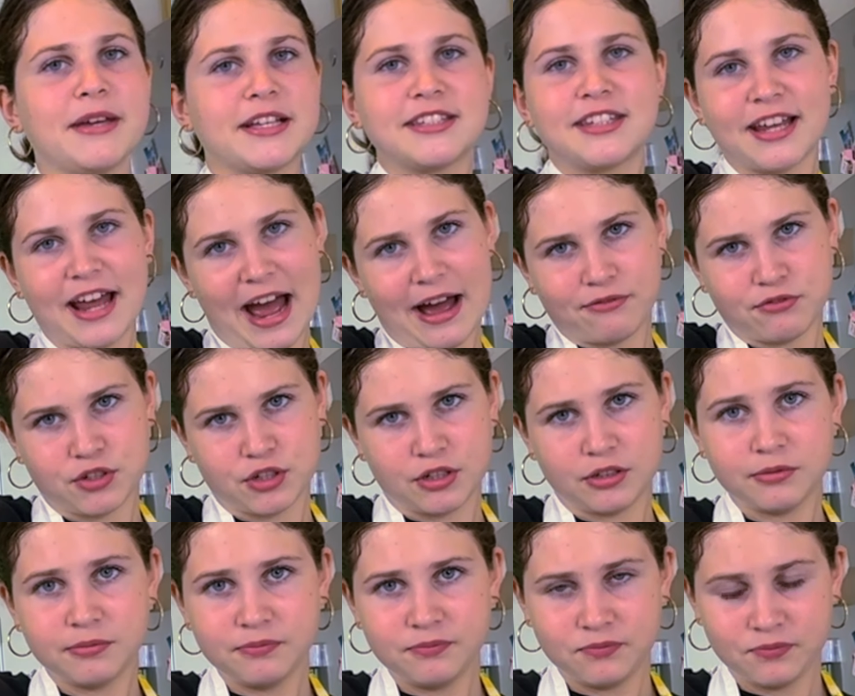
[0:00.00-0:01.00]
it after.
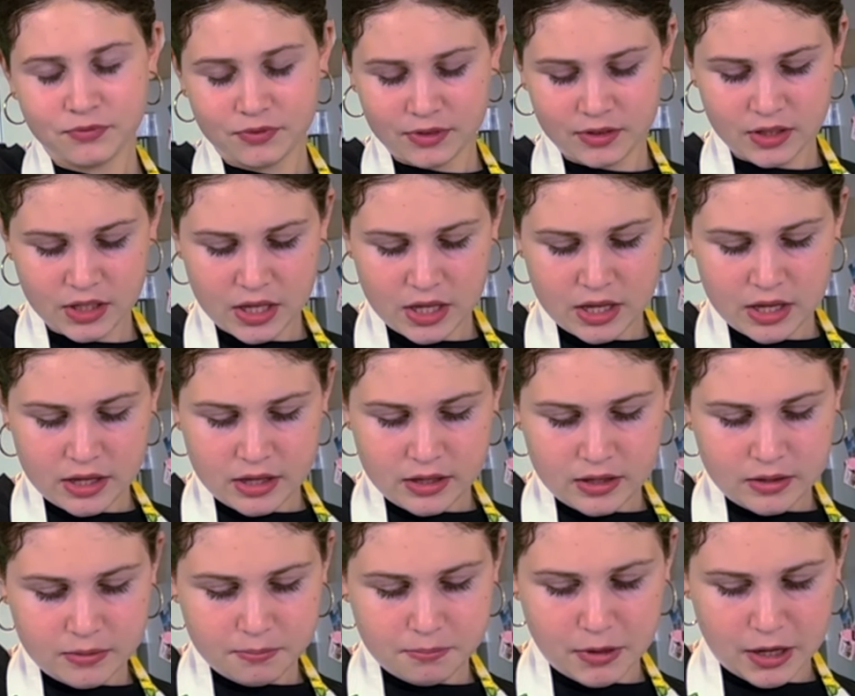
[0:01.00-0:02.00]

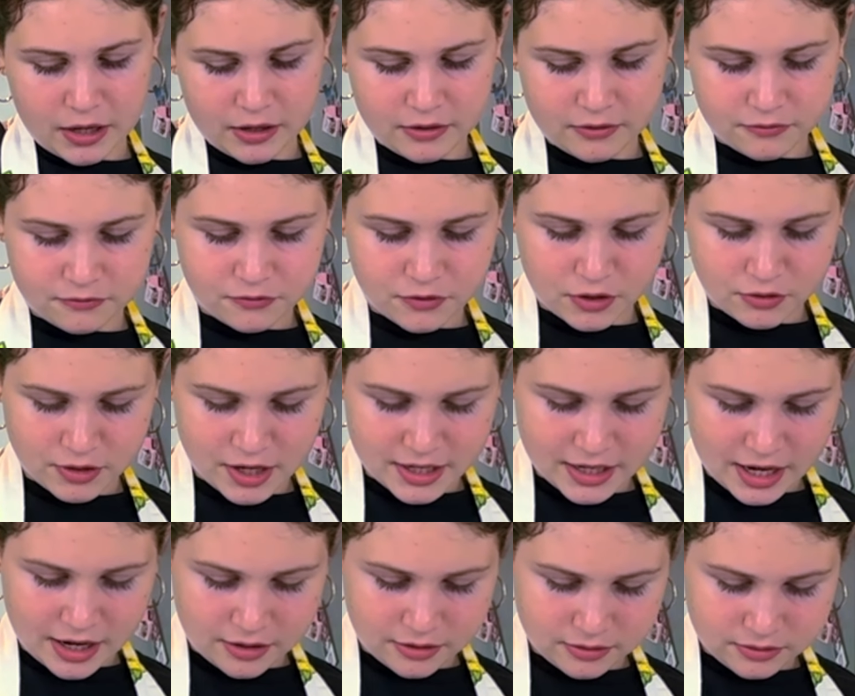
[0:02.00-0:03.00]
But for right
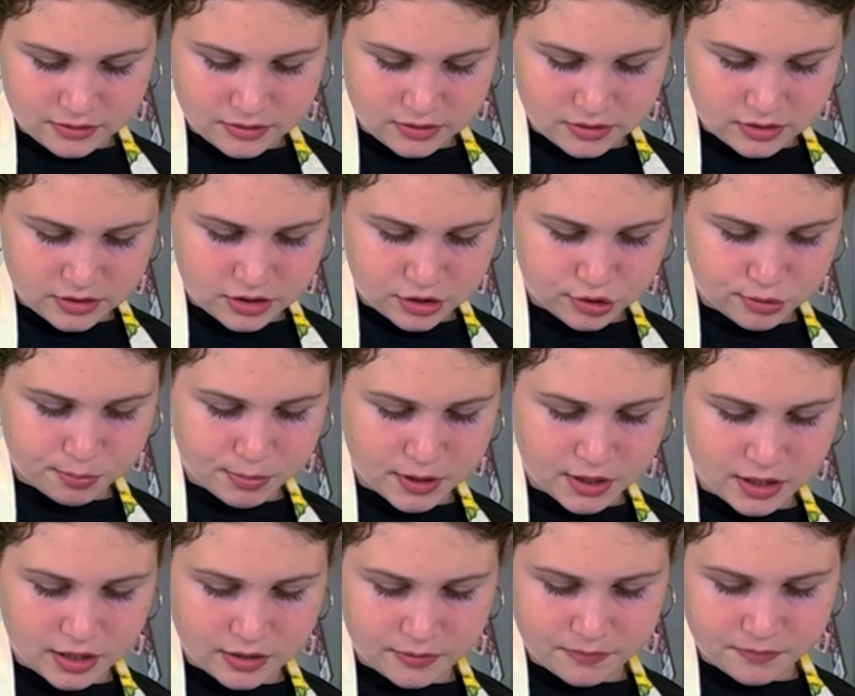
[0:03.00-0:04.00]
now, just put
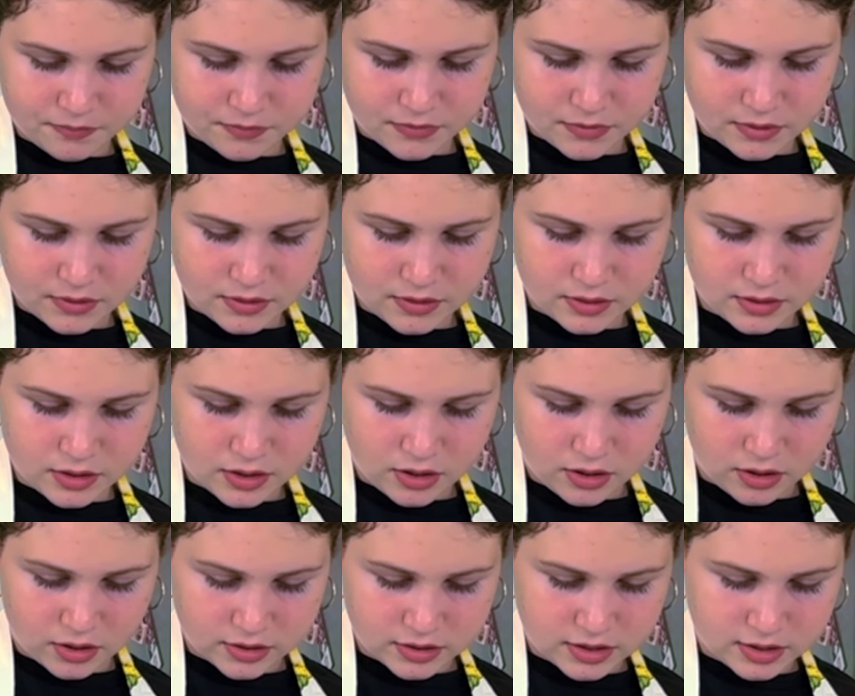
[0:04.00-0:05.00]
it
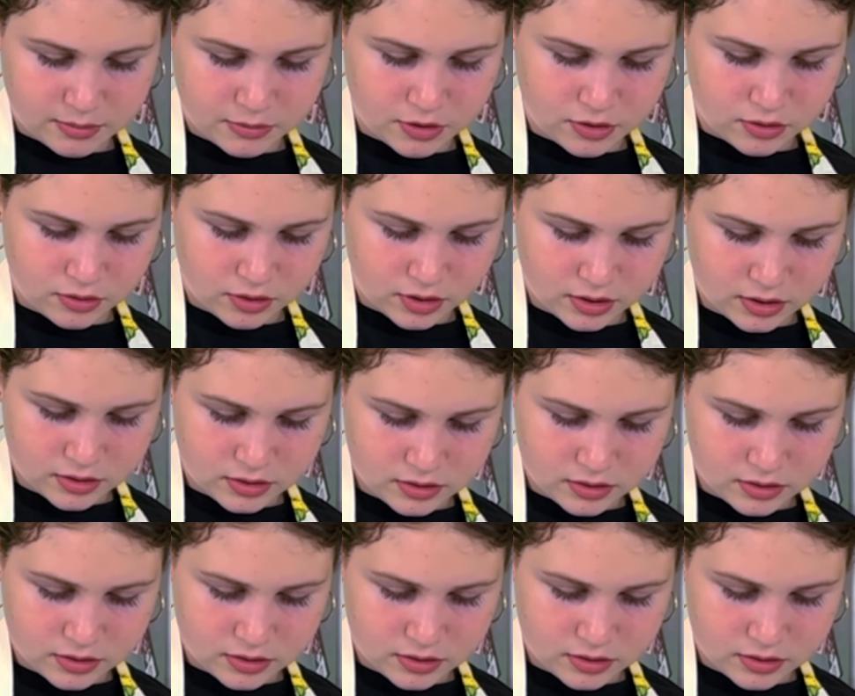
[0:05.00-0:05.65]
on some granola. Make